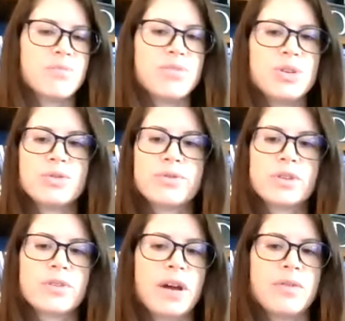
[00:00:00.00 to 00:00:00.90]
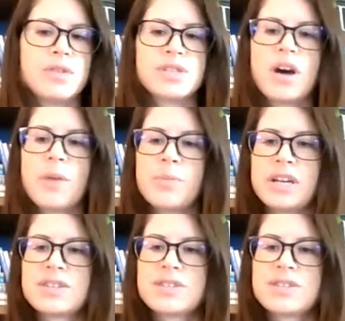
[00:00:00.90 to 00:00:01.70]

and beautiful around this topic.